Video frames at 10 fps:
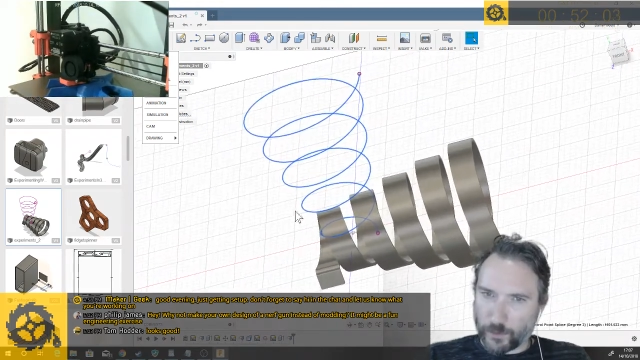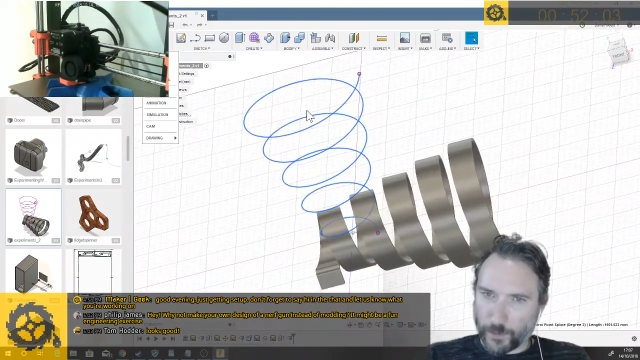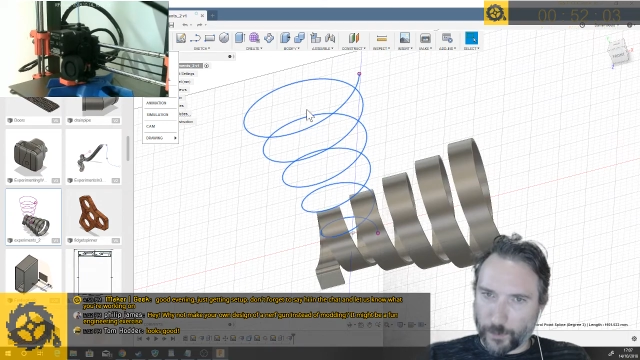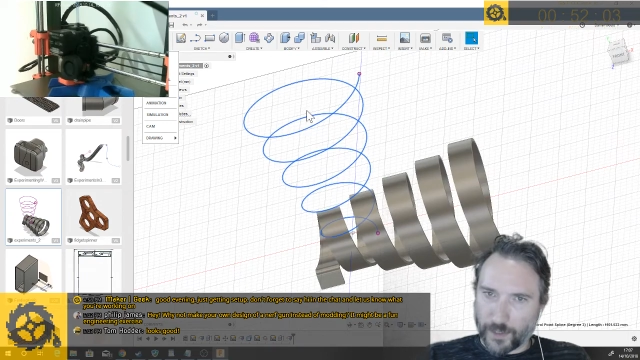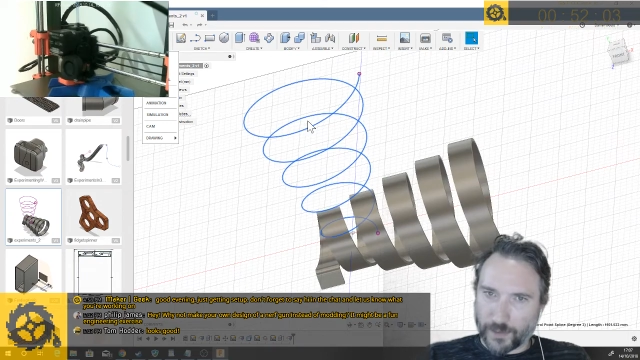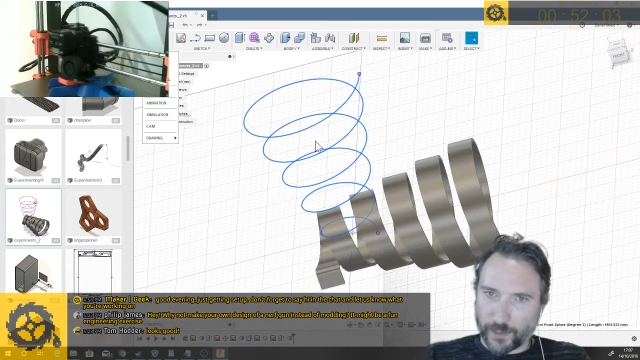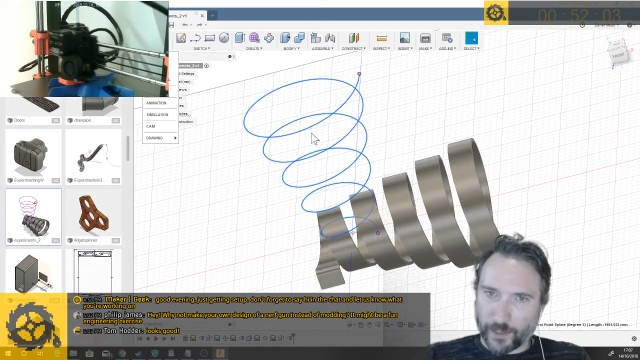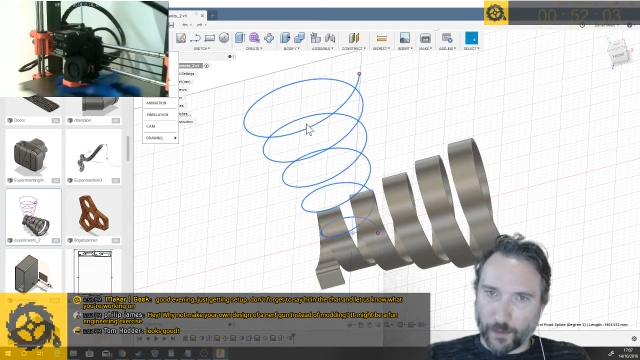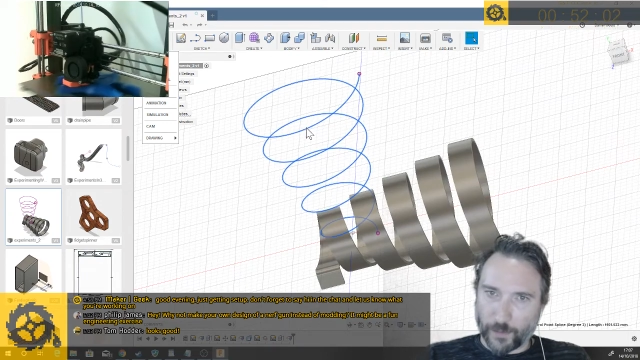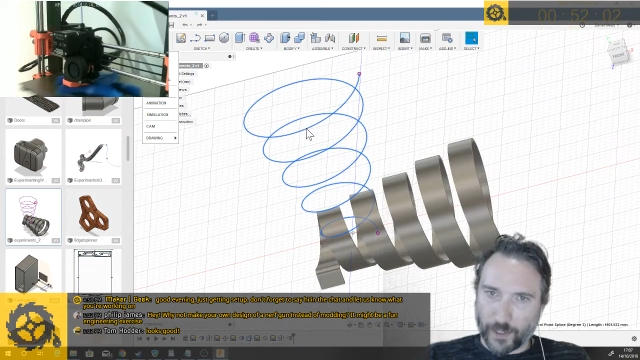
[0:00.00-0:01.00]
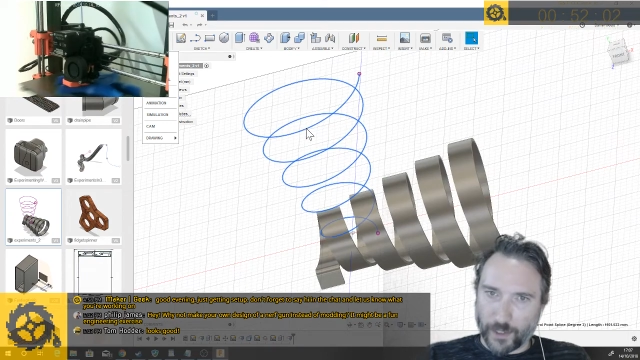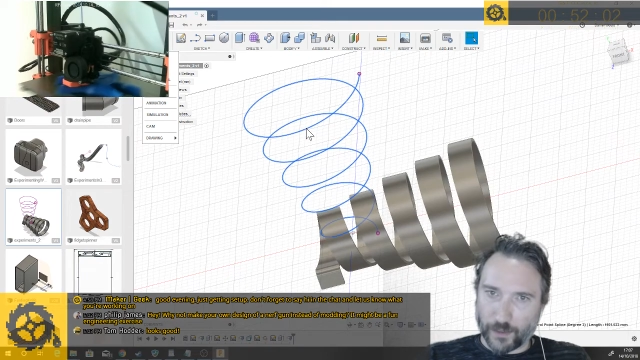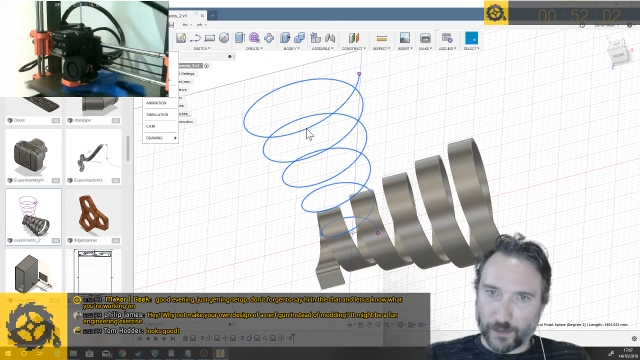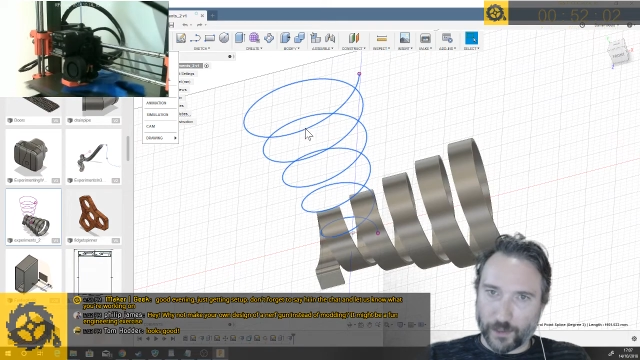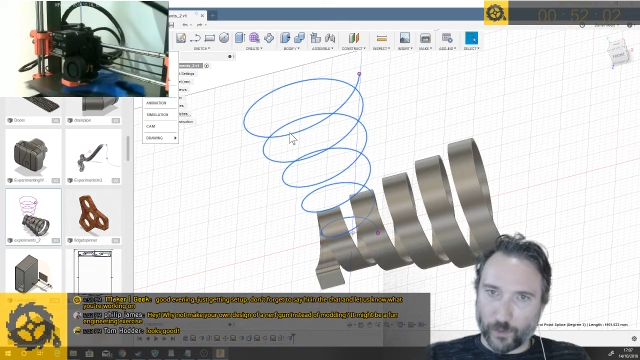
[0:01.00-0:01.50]
but basically up
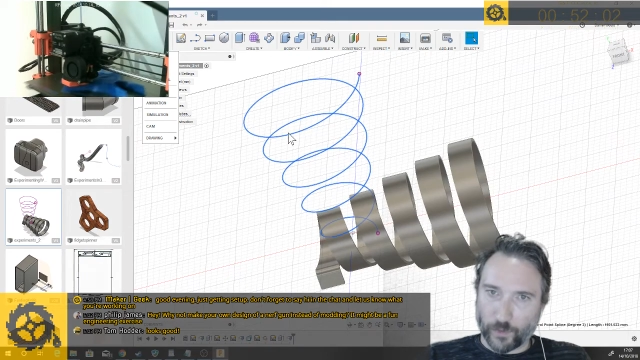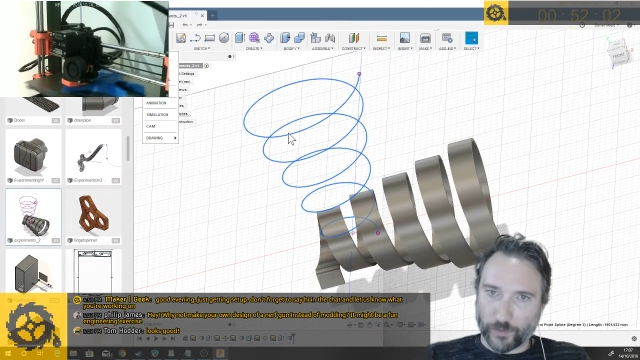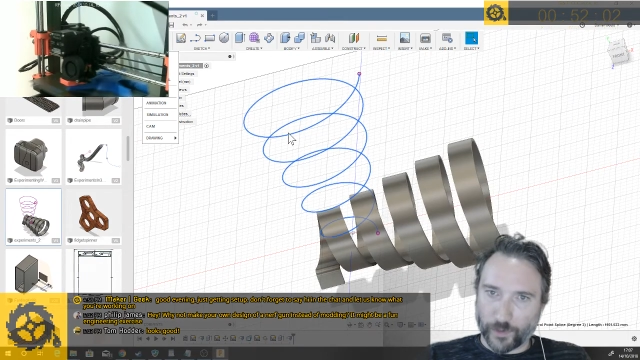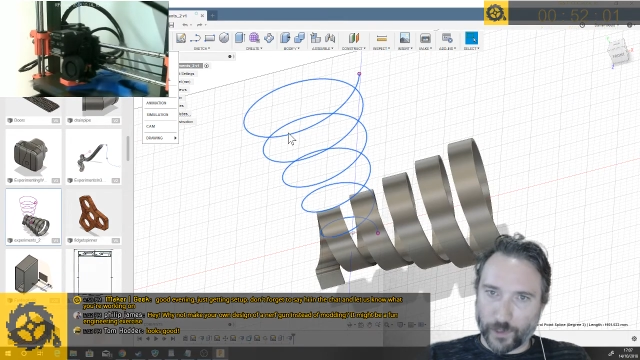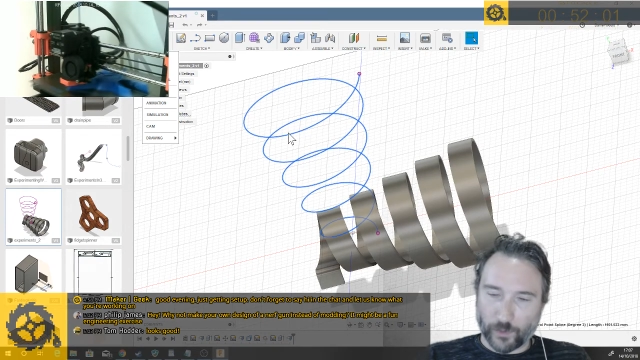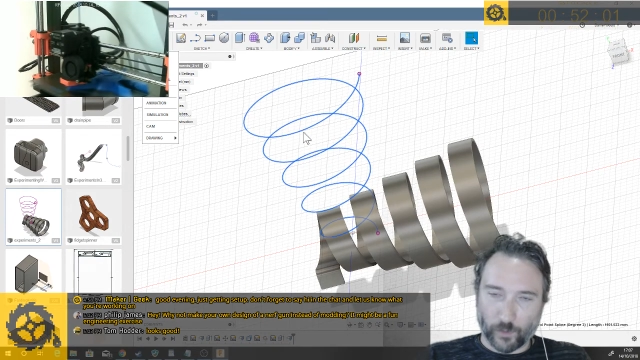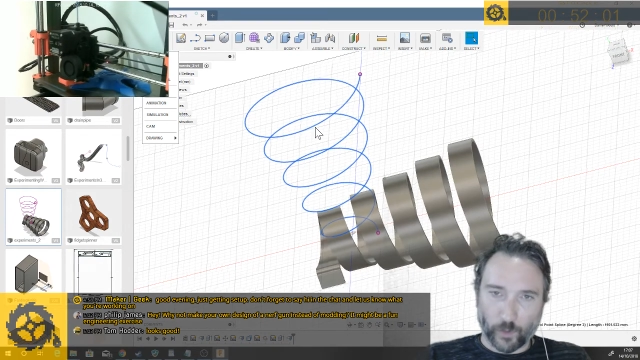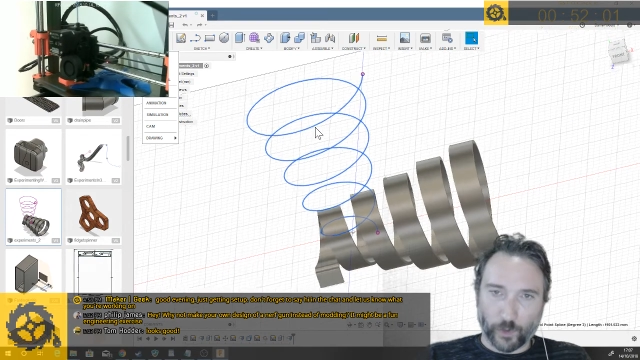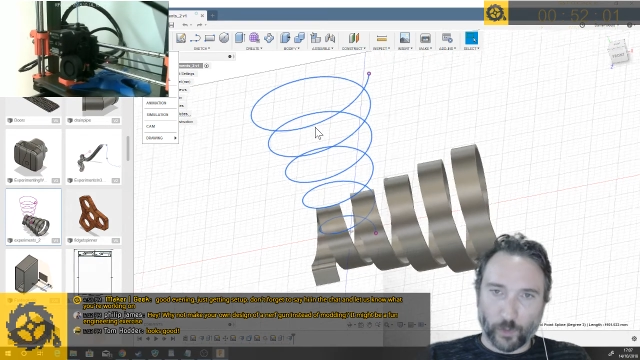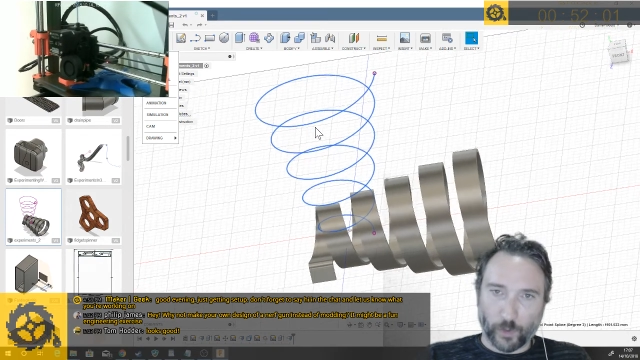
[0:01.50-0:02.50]
here it wouldn't